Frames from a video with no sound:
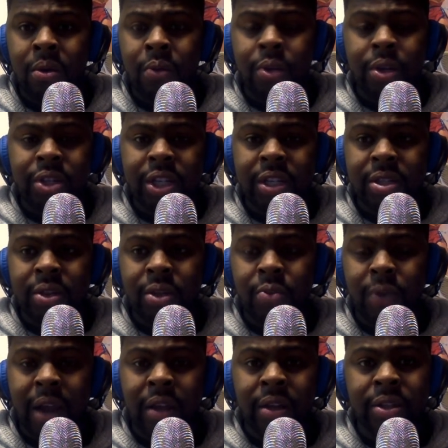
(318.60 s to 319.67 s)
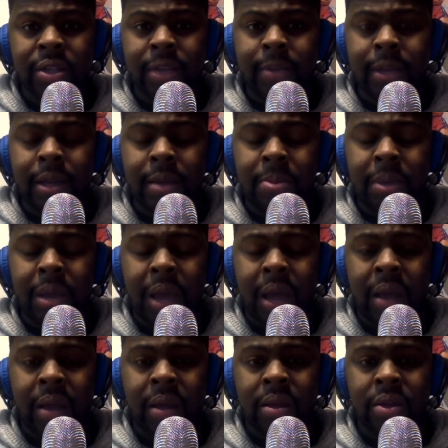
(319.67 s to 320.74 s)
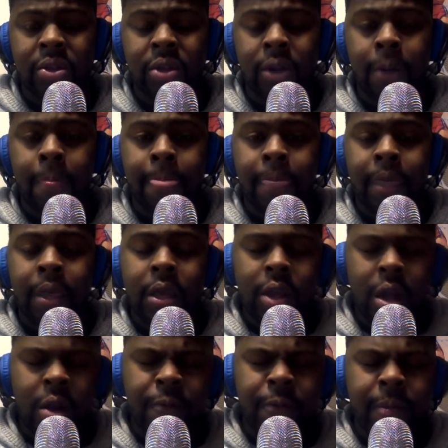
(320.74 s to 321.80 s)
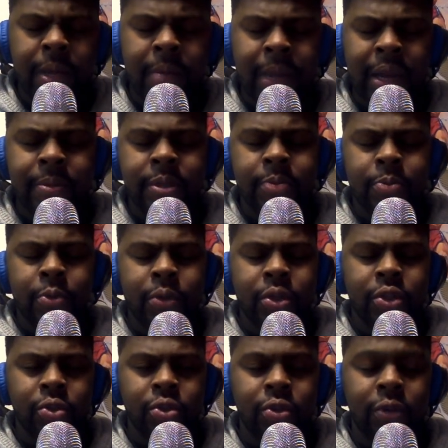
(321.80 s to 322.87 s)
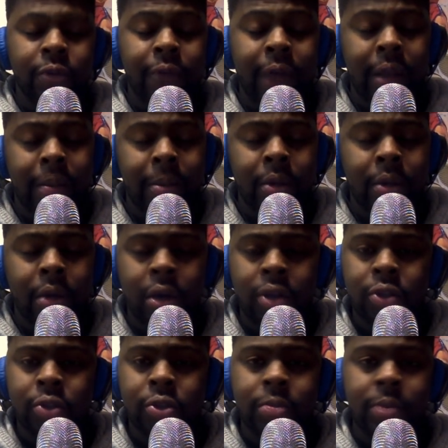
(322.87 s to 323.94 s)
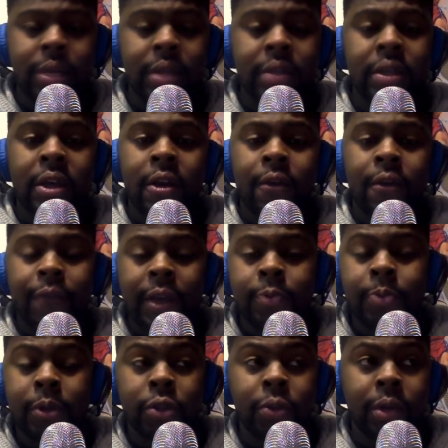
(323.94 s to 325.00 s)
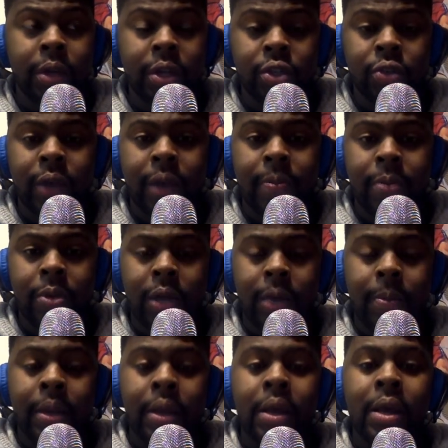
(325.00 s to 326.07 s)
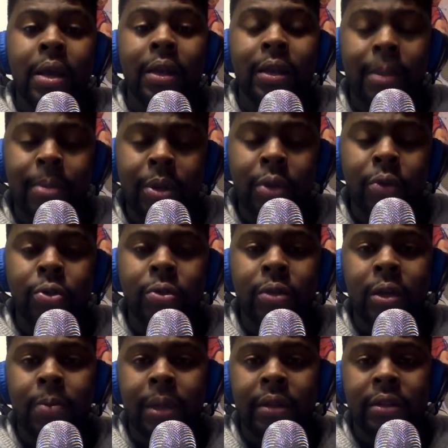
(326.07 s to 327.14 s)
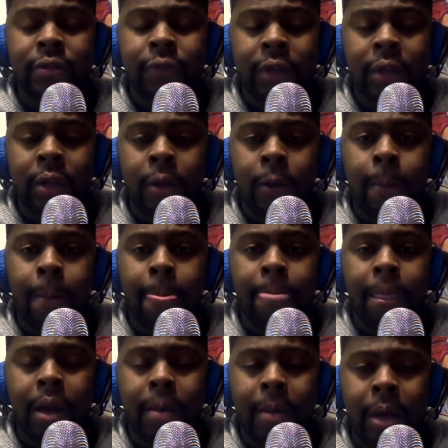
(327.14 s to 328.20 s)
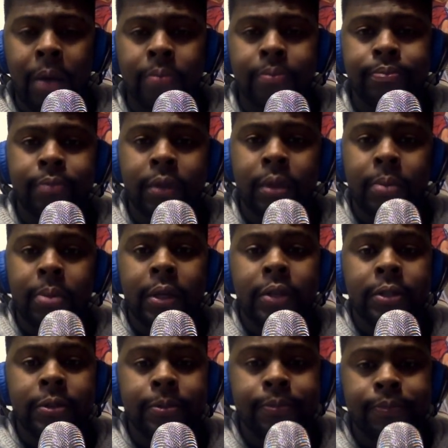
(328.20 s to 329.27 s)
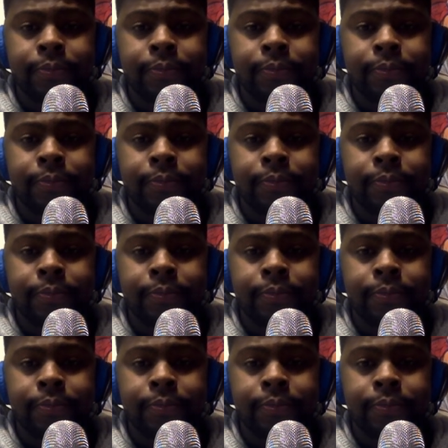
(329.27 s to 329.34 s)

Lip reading: We're just a regular team in the NBA. So, you heard it from me. My name is Maurice Lewis. You can follow me on all social medias, Facebook, Twitter, Instagram, you name it. Let me know what you think about this video. I'm out. Peace.